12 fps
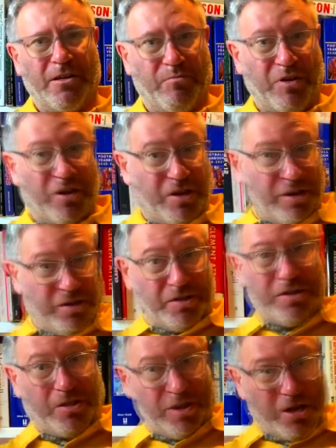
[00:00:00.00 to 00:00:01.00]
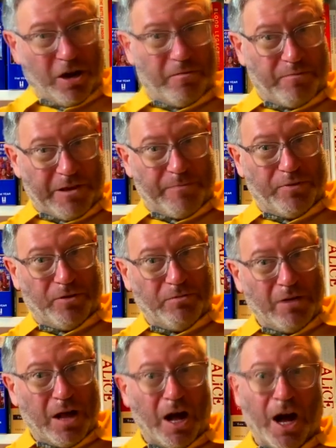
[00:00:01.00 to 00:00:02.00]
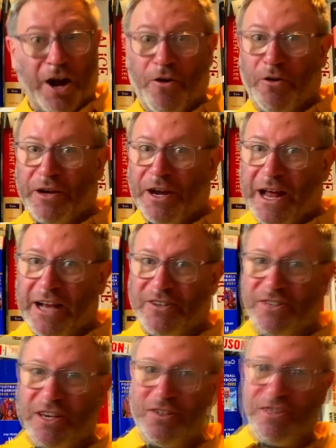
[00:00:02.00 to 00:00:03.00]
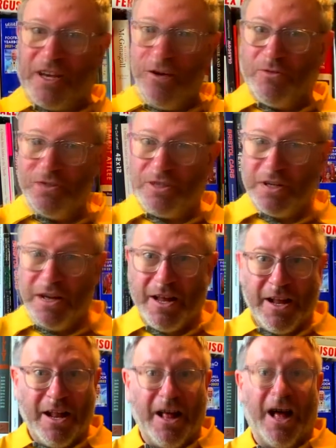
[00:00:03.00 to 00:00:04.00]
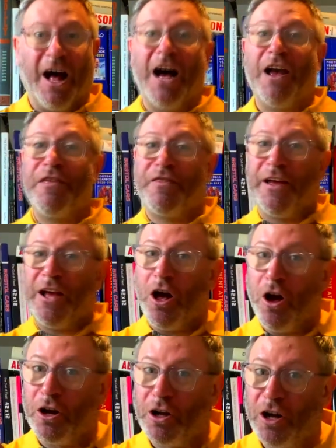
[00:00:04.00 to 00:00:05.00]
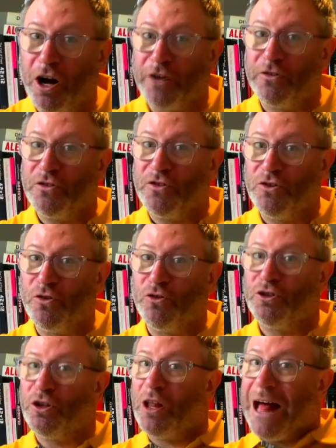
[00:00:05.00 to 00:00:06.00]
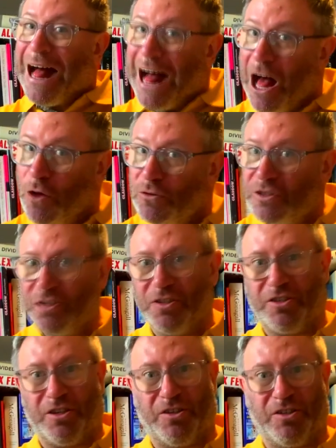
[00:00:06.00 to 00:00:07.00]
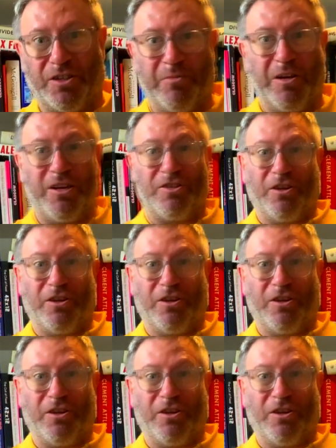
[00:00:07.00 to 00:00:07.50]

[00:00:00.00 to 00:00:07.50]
because young people are not getting access to housing. I think our current social housing system is